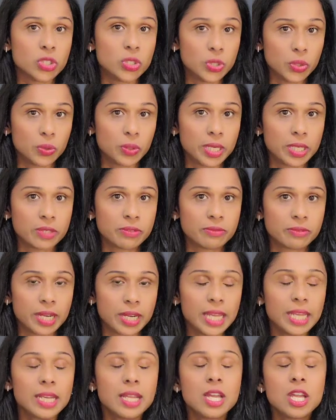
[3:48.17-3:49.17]
to do it,
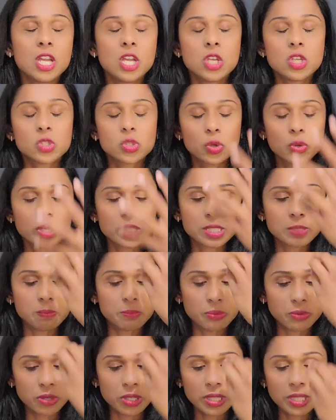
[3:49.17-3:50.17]
right? So it's
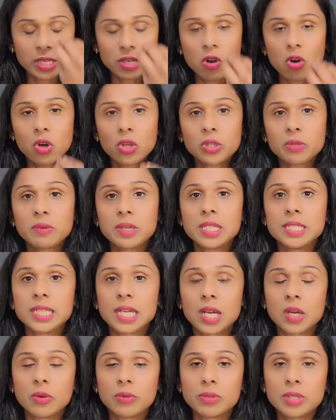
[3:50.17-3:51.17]
breathing all the way
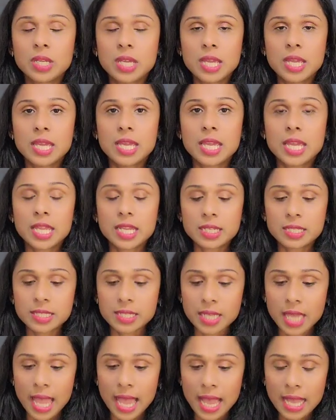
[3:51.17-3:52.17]
down and
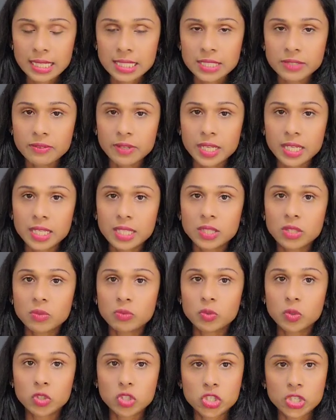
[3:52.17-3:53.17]
activating the
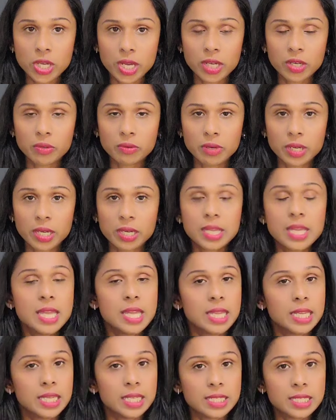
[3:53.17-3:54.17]
root chakra.
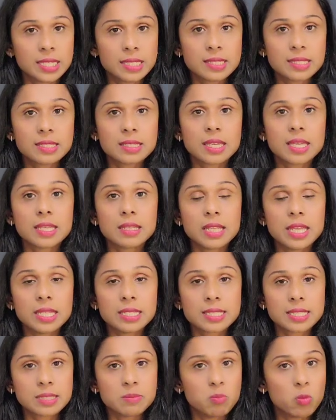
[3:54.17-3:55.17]

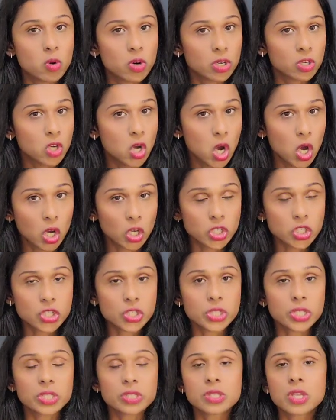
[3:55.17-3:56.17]
It's more
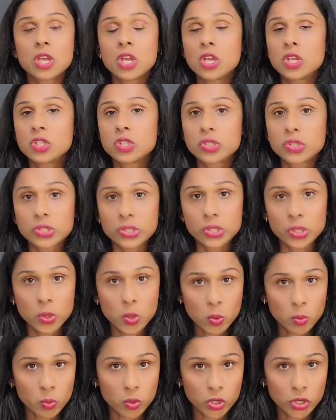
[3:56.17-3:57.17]
conscious,
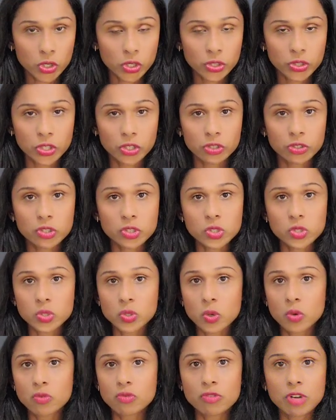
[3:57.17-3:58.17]
slow work. There is
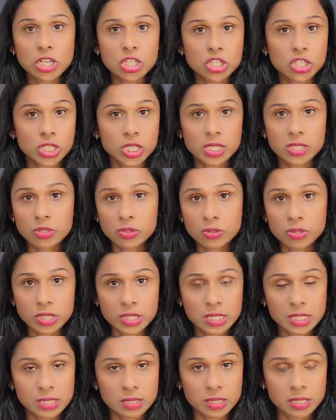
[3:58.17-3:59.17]
no rush into
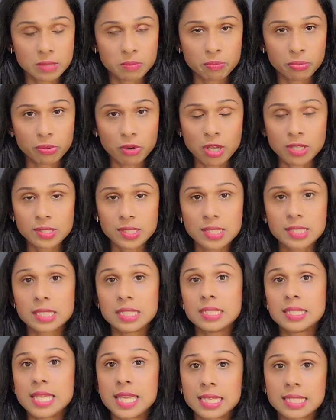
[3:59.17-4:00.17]
this process.
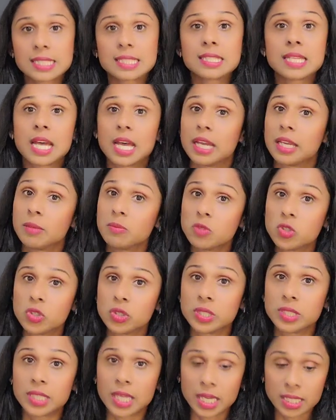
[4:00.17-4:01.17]
It takes time
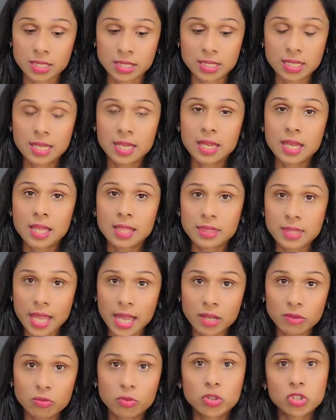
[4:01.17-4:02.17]
to get
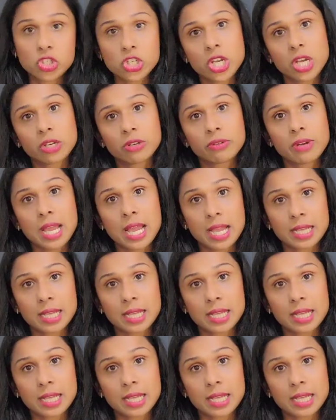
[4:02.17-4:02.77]
that root chakra